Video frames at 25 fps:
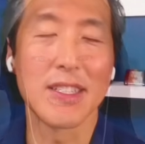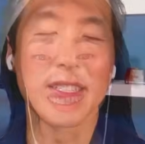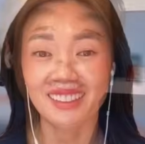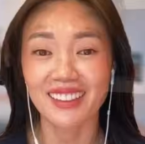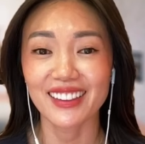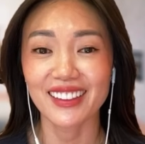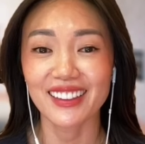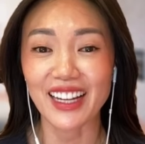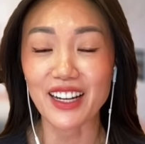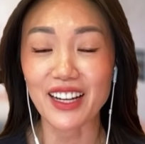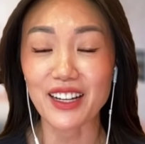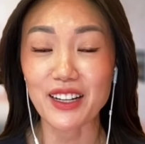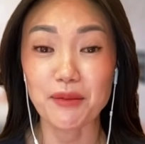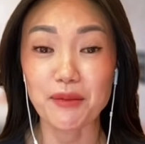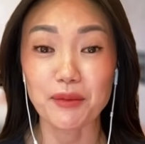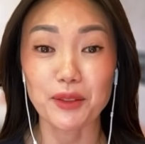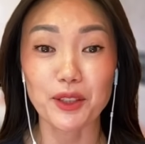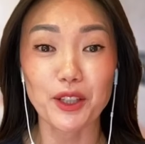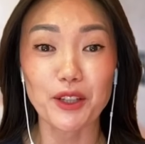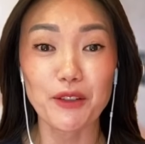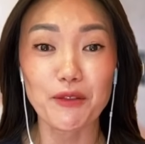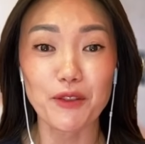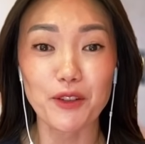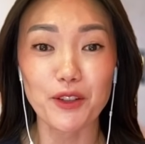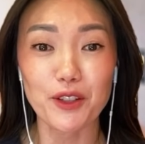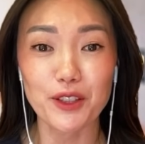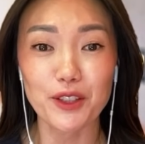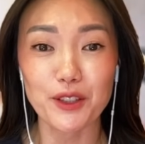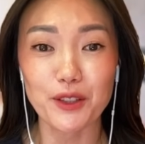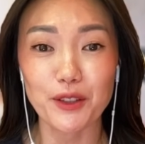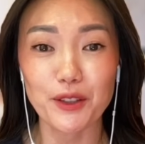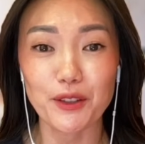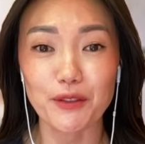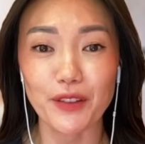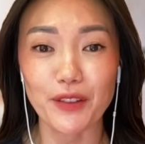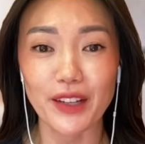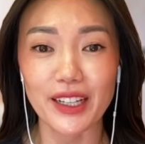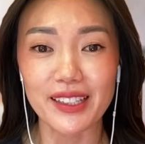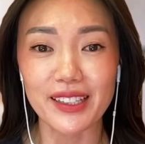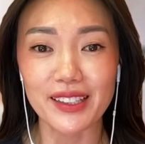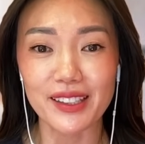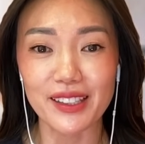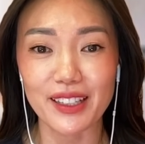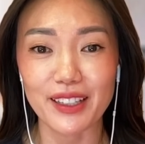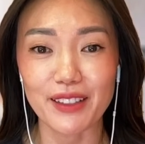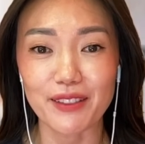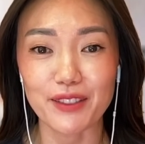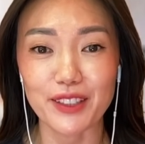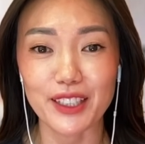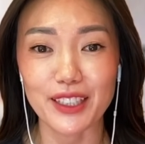Yeah, I'm looking forward to a
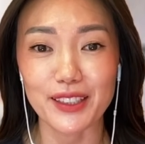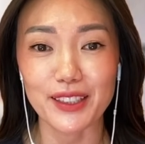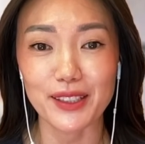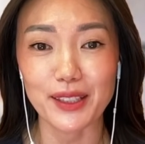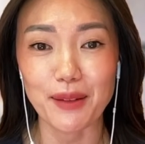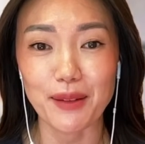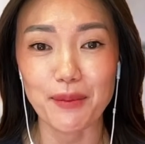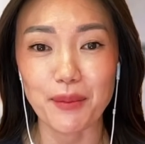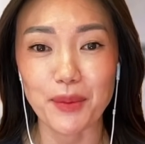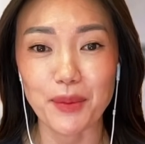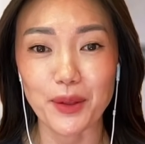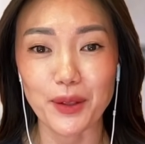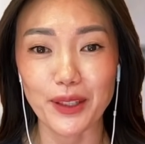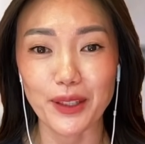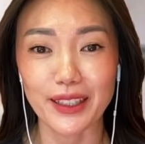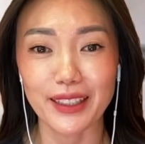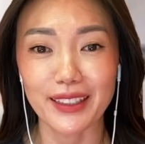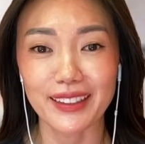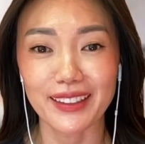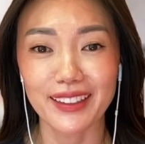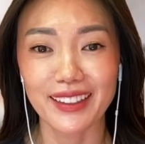facelift at some point.